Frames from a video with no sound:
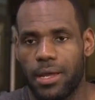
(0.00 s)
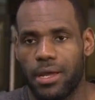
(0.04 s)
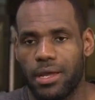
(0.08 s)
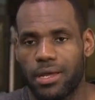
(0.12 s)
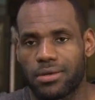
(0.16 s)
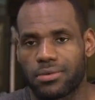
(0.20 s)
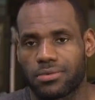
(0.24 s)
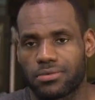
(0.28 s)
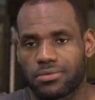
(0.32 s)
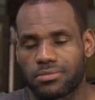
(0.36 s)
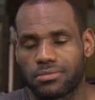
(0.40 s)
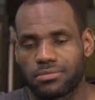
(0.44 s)

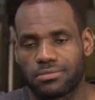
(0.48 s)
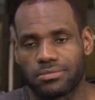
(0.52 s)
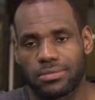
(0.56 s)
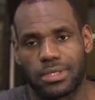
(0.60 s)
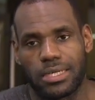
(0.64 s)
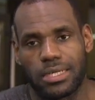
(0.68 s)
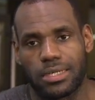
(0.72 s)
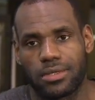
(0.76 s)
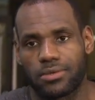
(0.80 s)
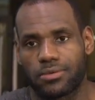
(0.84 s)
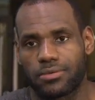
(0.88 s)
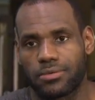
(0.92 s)
I
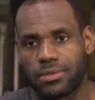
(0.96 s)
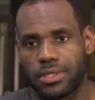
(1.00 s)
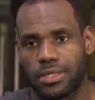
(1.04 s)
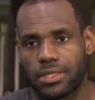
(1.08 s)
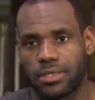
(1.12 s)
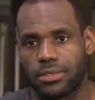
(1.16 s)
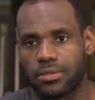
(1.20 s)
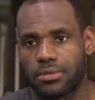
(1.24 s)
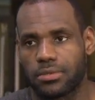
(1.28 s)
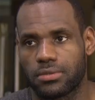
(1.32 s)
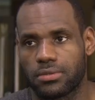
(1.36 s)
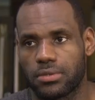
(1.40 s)

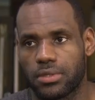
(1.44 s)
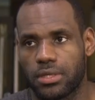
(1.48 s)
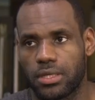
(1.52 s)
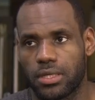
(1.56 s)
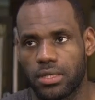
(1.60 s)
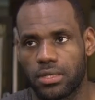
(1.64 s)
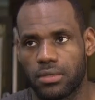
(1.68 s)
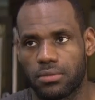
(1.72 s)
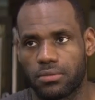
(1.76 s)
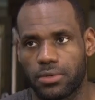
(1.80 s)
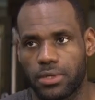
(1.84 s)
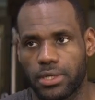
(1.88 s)

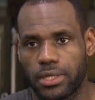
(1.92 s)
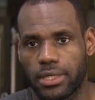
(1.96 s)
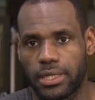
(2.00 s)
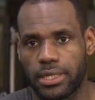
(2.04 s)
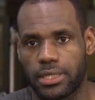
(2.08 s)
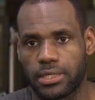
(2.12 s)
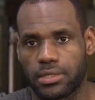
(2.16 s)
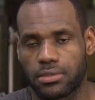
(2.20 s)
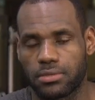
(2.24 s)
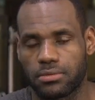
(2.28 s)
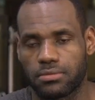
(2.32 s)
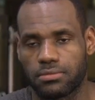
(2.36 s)
don't really
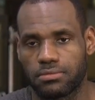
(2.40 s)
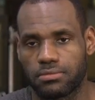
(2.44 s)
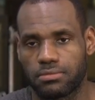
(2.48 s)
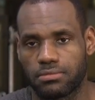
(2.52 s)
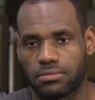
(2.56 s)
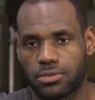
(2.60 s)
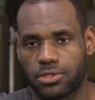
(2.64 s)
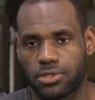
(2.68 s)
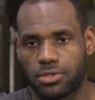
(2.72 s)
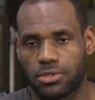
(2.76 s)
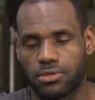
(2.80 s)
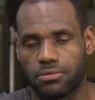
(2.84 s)
get
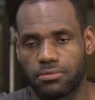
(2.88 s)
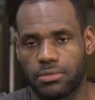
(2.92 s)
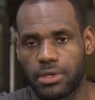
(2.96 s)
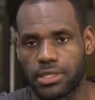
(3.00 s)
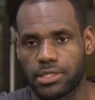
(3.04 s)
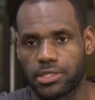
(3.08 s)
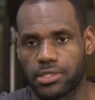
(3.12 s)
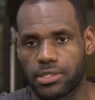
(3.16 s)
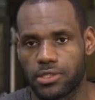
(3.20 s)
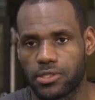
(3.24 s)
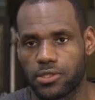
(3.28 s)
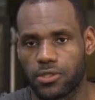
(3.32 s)
too
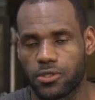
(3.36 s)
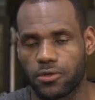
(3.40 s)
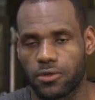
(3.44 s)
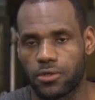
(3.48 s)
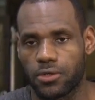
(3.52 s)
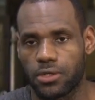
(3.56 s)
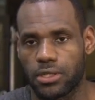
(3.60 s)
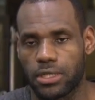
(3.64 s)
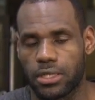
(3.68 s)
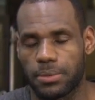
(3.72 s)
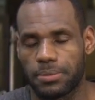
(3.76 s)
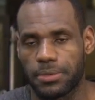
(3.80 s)
much
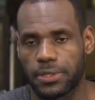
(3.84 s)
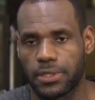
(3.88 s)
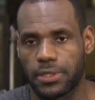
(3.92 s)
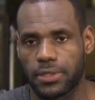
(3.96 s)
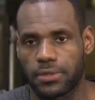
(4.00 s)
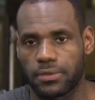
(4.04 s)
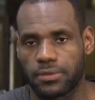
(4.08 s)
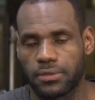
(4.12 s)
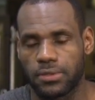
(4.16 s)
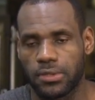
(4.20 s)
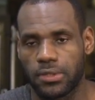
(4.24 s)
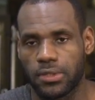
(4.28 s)
into it. I
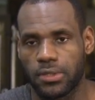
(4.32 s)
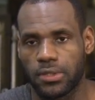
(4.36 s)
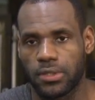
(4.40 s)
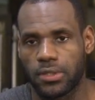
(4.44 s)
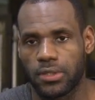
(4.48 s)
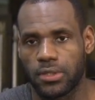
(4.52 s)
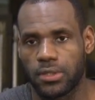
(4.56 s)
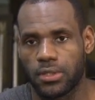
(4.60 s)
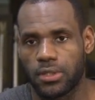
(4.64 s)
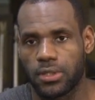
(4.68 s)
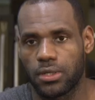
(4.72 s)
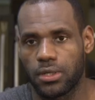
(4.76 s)
mean,
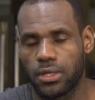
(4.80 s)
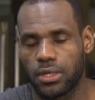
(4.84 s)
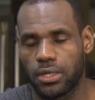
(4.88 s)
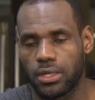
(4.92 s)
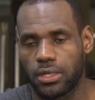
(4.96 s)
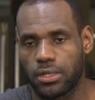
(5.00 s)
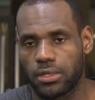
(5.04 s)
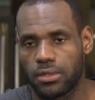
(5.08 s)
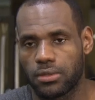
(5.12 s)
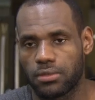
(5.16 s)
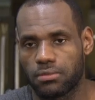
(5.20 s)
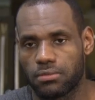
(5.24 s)

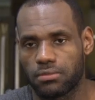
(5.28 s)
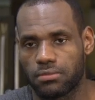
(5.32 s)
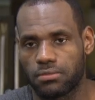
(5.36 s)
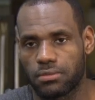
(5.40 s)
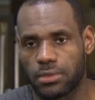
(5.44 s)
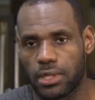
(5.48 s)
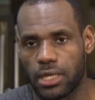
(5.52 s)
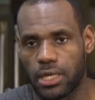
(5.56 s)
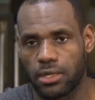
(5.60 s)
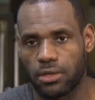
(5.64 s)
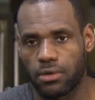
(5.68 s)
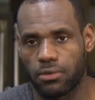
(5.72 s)

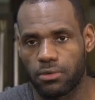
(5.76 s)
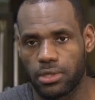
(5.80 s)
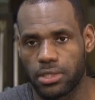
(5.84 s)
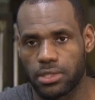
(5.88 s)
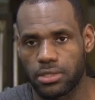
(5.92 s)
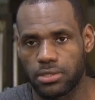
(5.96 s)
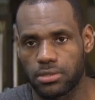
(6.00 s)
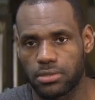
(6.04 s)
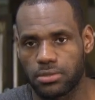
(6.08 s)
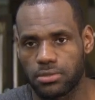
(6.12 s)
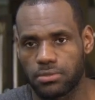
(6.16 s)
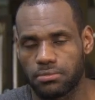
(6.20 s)
I know what
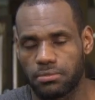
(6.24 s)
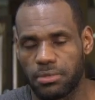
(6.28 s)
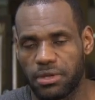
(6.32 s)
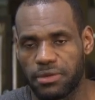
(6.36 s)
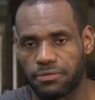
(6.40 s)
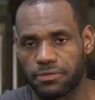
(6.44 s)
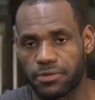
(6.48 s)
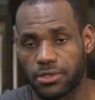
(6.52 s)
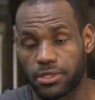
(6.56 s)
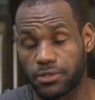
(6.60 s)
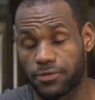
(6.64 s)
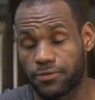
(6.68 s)
he's
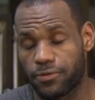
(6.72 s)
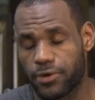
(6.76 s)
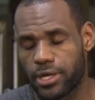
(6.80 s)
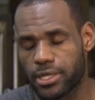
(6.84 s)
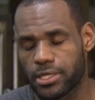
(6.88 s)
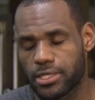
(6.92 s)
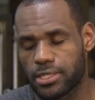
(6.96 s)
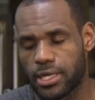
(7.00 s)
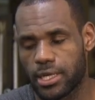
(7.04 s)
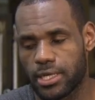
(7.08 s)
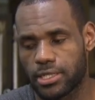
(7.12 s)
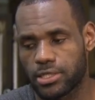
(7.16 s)
meant for this
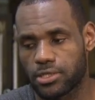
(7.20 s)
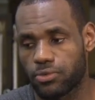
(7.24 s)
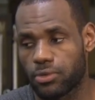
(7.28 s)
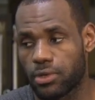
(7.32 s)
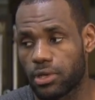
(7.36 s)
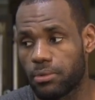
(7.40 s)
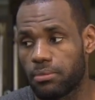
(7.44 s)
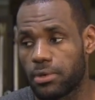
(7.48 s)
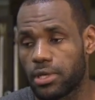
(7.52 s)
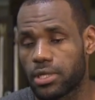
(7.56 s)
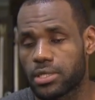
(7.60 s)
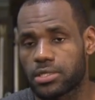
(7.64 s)
franchise and
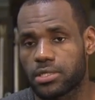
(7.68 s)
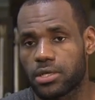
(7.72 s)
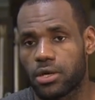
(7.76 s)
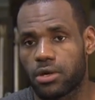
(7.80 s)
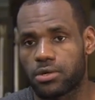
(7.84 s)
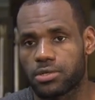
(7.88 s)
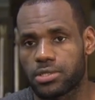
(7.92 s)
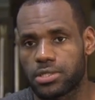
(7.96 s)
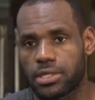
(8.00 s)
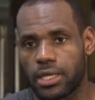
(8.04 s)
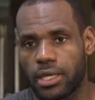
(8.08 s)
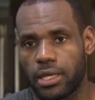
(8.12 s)
what he means to
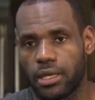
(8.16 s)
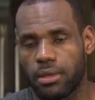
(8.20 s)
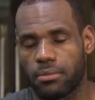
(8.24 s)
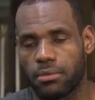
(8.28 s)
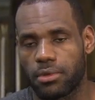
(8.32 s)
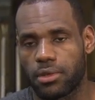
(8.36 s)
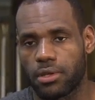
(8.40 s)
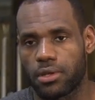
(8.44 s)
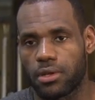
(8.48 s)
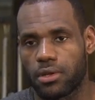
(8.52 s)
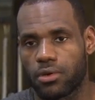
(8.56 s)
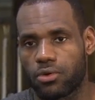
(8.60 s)
our
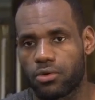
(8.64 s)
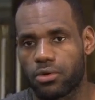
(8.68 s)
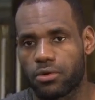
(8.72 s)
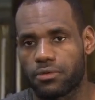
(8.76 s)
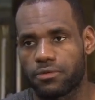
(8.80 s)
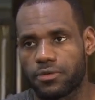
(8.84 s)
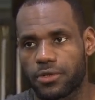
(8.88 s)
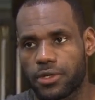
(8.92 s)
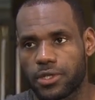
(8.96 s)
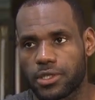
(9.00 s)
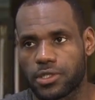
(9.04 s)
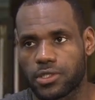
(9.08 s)
team, and in order
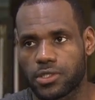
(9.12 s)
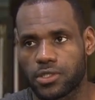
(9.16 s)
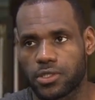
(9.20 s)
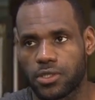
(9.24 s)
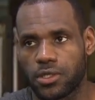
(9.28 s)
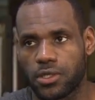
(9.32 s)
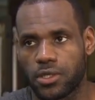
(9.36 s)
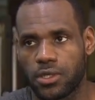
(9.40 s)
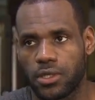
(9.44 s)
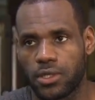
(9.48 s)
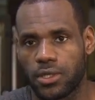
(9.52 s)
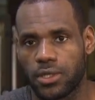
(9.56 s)
for us
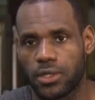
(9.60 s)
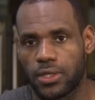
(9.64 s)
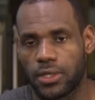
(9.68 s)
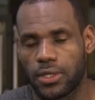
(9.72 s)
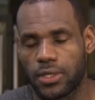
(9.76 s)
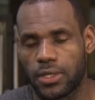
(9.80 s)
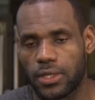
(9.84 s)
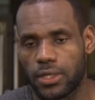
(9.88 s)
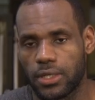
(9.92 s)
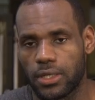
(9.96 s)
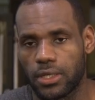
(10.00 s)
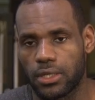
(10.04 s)

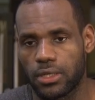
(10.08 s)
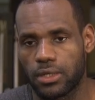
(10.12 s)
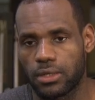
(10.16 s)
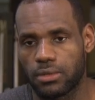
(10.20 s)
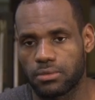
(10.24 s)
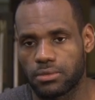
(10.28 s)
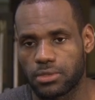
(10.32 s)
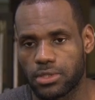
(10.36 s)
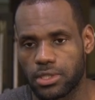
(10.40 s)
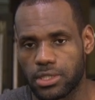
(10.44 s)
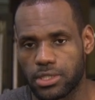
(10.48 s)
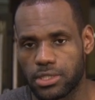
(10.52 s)

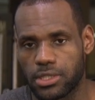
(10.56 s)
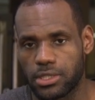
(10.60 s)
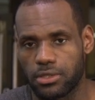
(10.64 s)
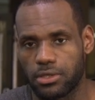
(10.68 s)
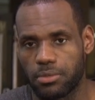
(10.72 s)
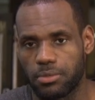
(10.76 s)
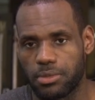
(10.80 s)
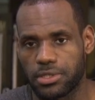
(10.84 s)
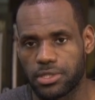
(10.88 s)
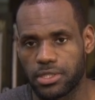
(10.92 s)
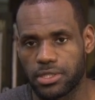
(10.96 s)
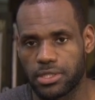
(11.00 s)
to
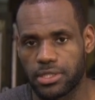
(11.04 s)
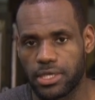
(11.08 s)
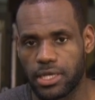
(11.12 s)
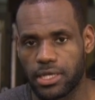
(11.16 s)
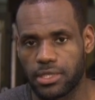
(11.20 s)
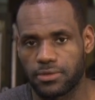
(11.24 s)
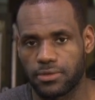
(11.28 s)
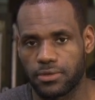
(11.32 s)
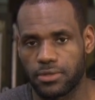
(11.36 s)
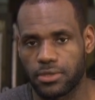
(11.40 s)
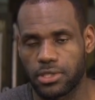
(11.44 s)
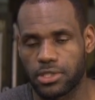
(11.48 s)
continue to be
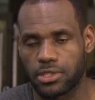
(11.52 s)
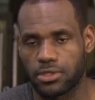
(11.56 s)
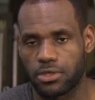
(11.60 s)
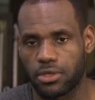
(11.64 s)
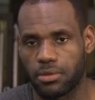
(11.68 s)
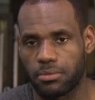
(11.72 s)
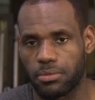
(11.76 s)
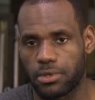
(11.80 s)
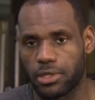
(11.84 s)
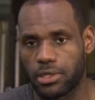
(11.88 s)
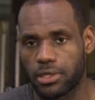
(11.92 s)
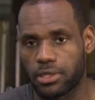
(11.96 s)
successful, he's
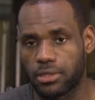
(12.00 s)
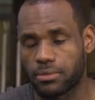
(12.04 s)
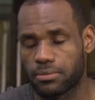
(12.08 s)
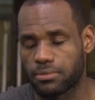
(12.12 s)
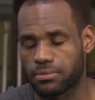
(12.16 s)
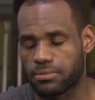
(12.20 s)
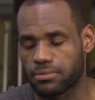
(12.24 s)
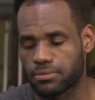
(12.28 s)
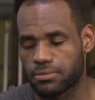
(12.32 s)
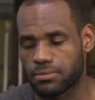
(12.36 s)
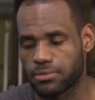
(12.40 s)
going to be him.